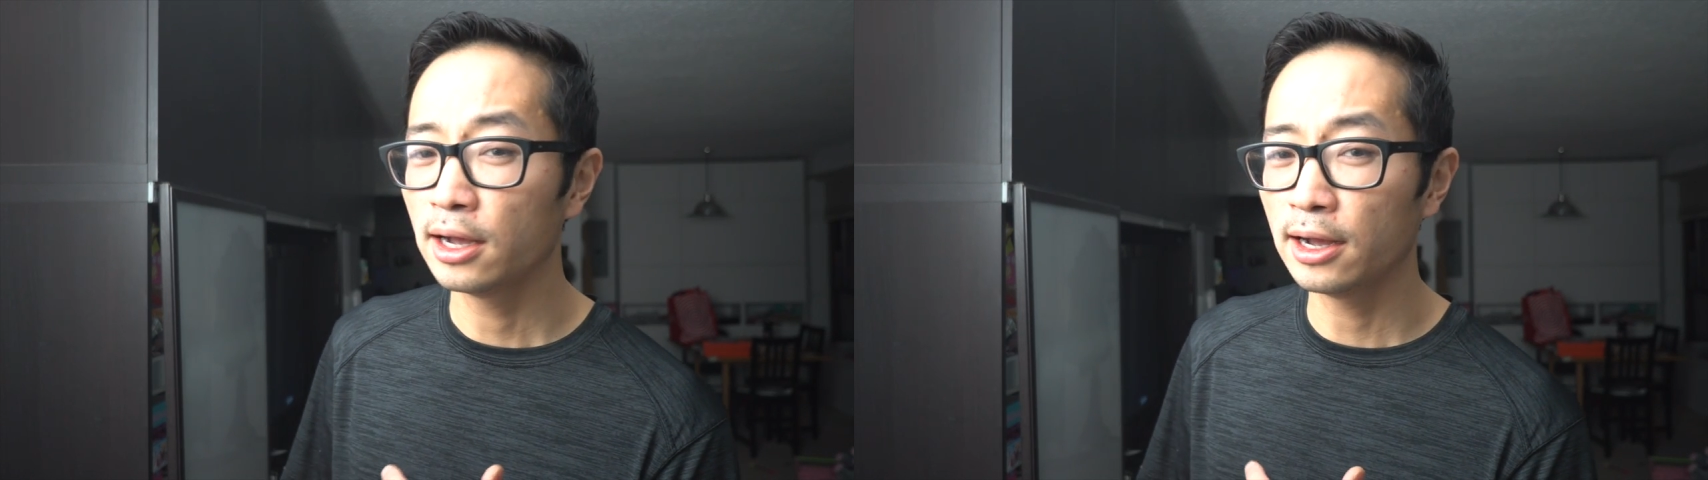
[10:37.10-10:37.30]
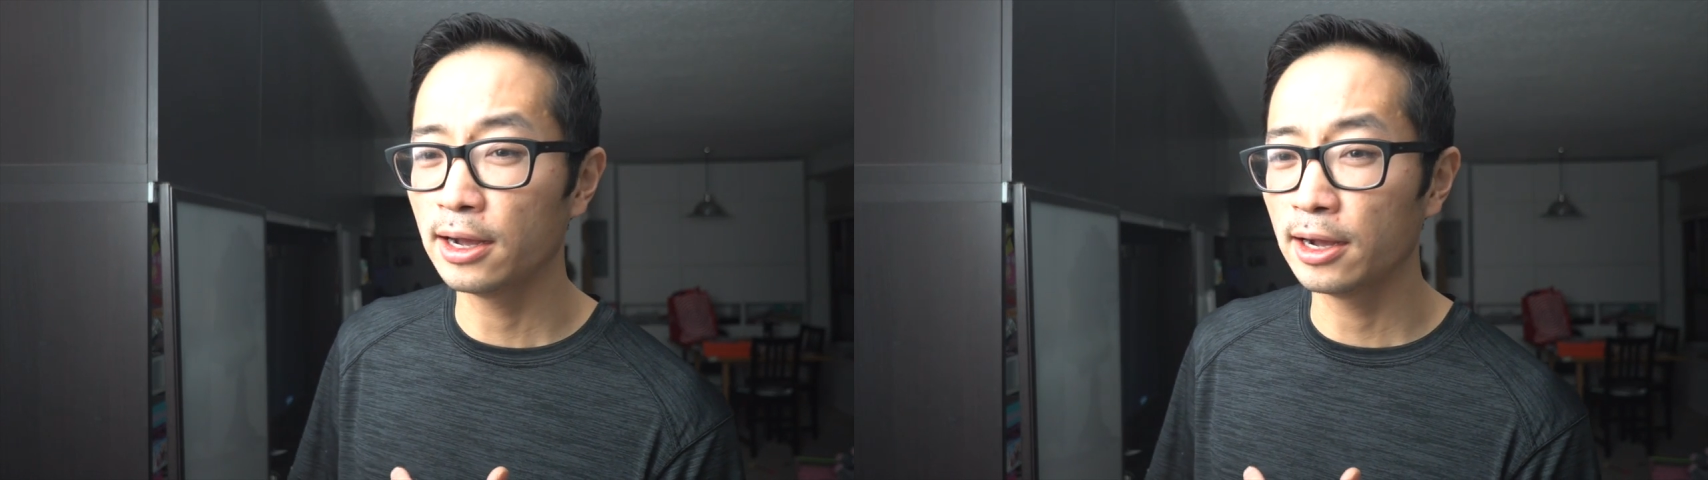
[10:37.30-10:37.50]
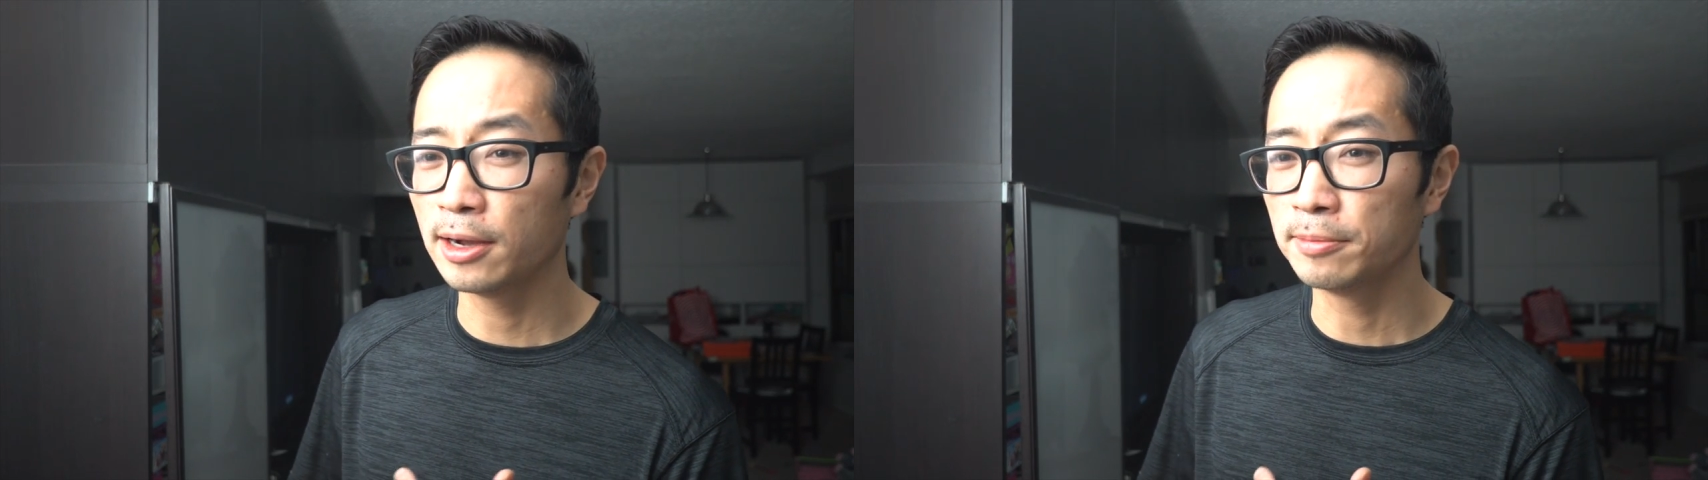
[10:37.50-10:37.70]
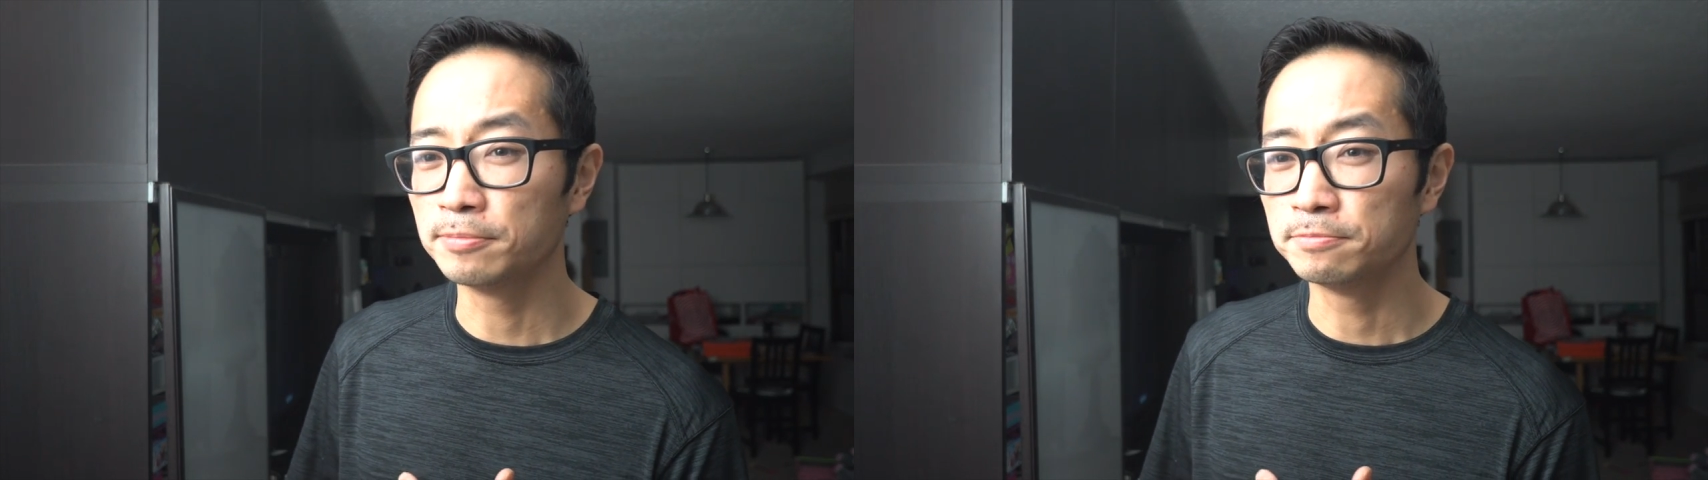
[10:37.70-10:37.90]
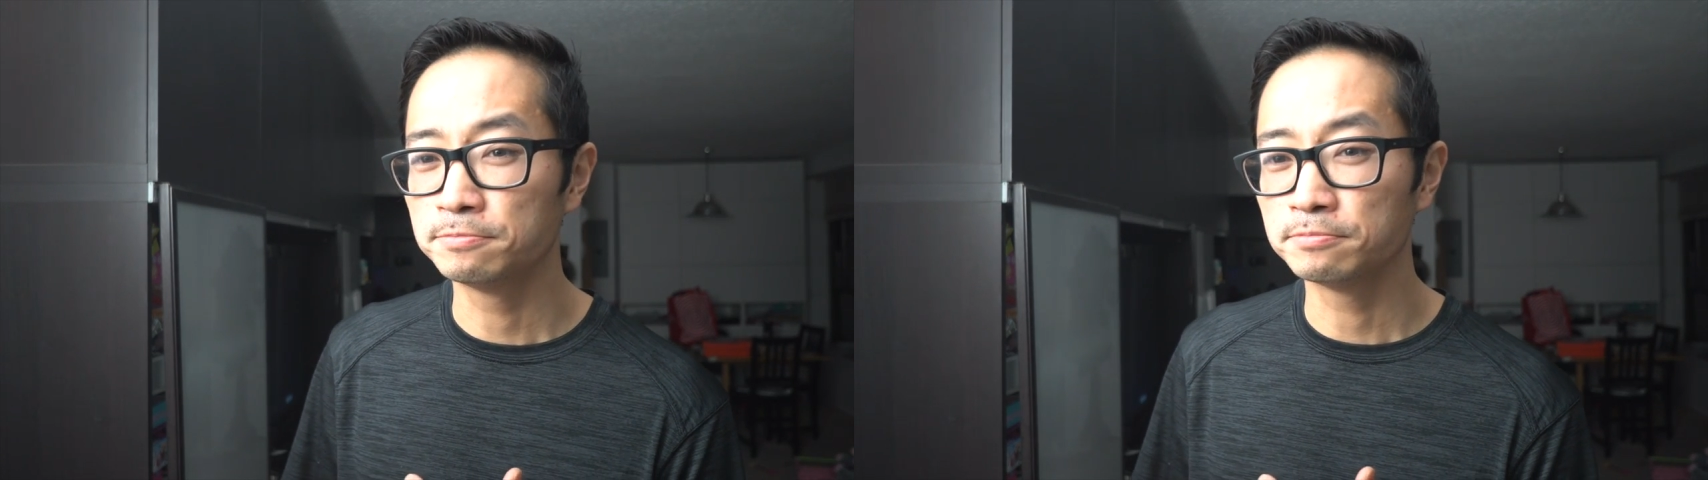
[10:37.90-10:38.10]

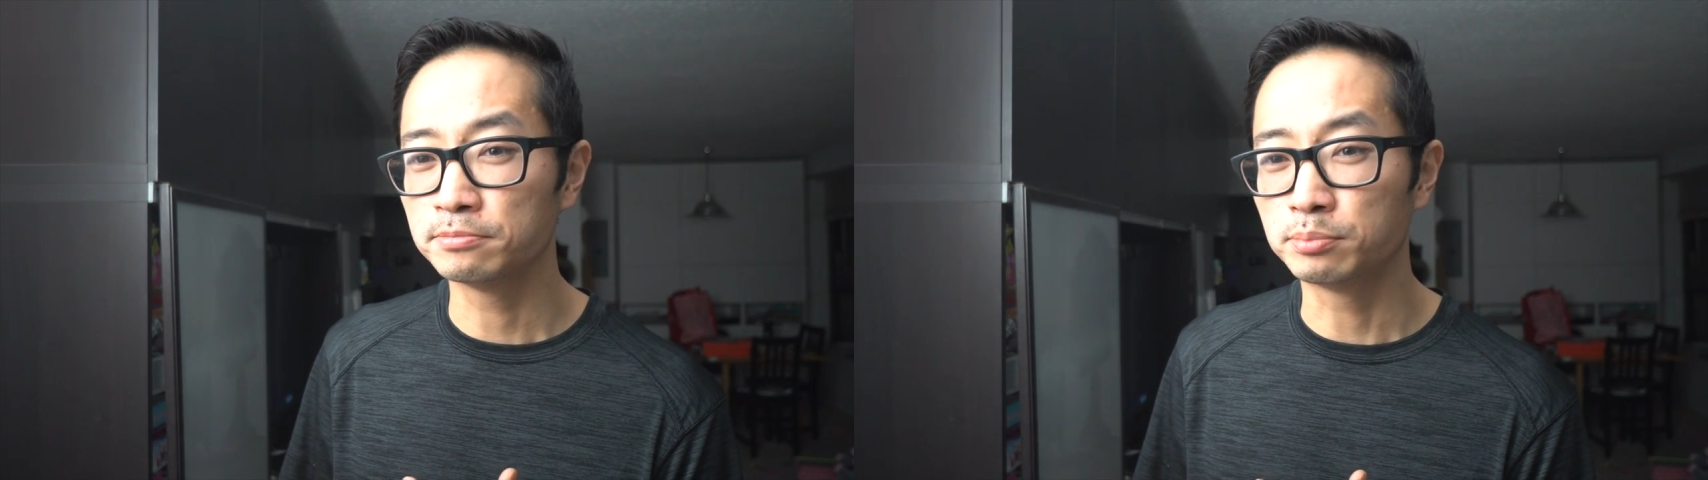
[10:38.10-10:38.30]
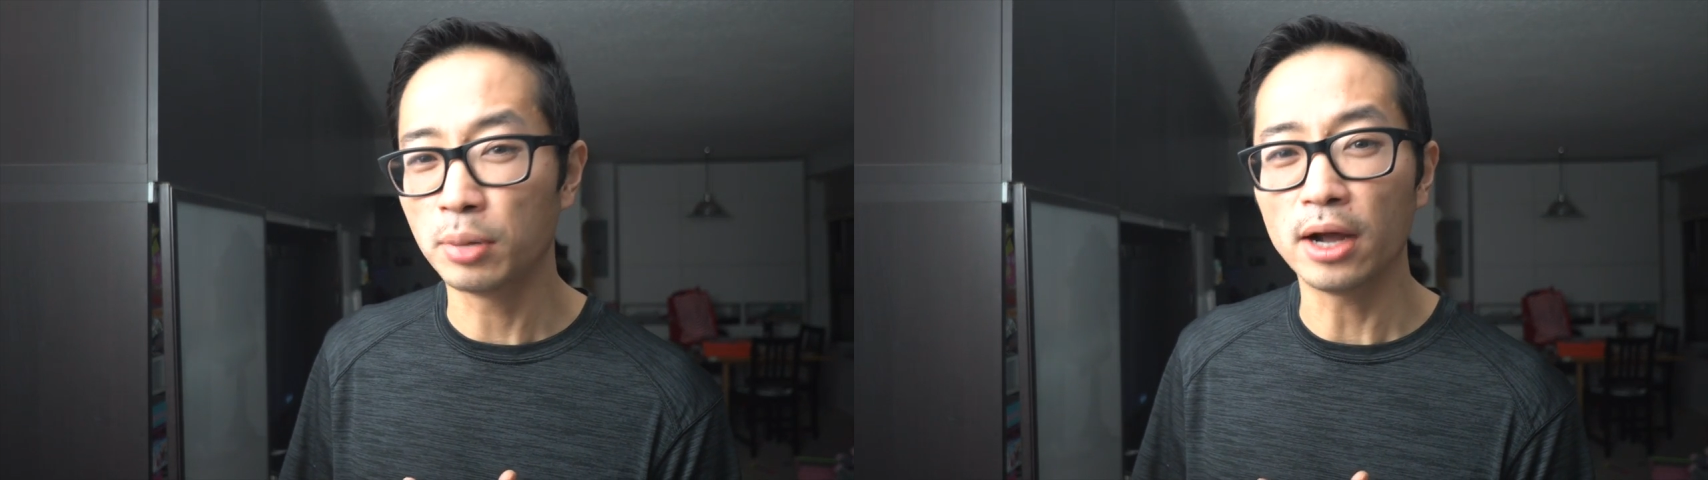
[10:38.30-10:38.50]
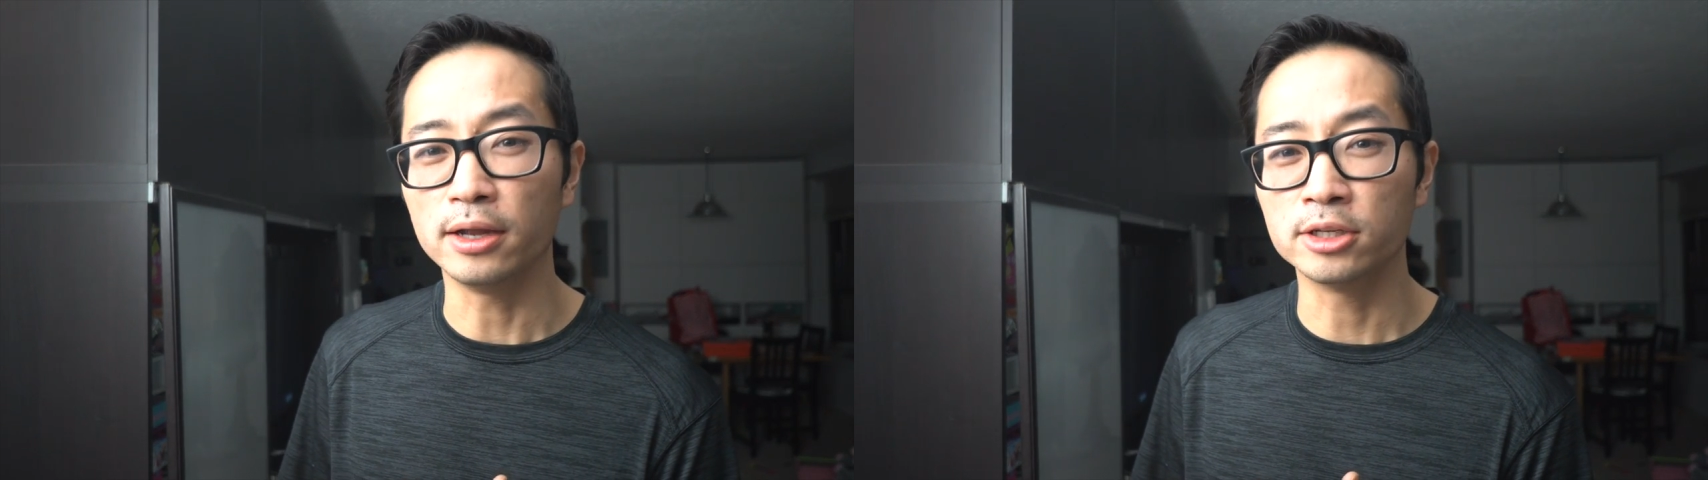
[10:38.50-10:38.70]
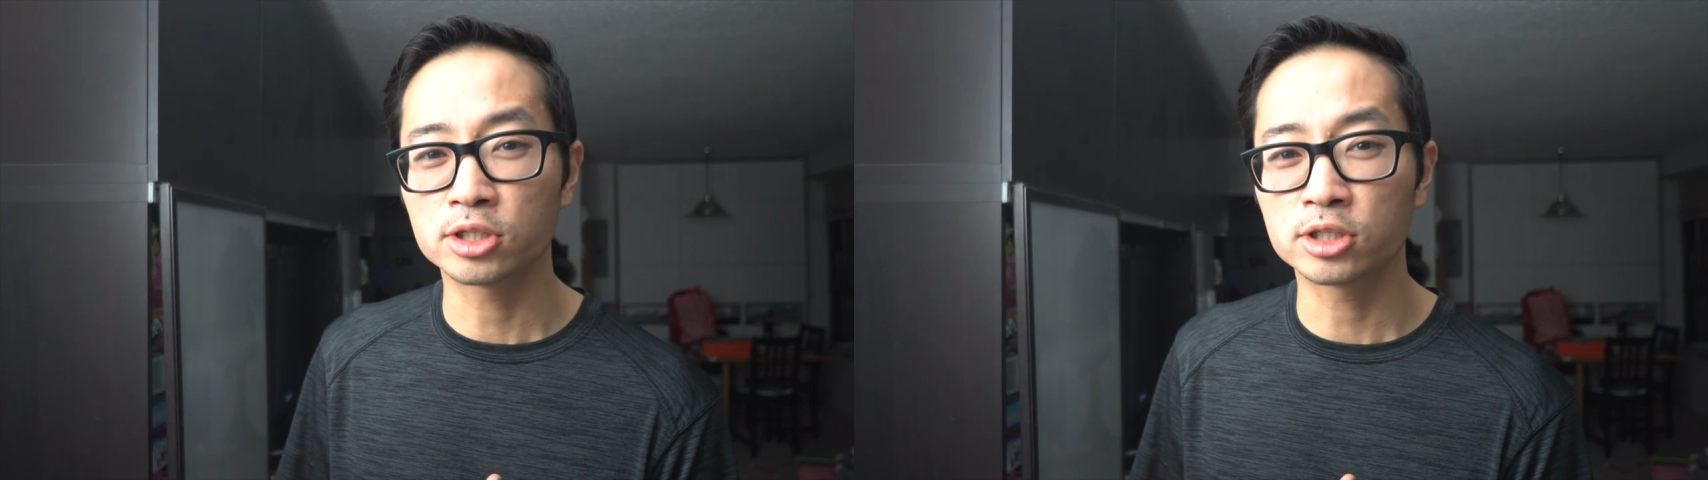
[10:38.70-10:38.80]
Um, but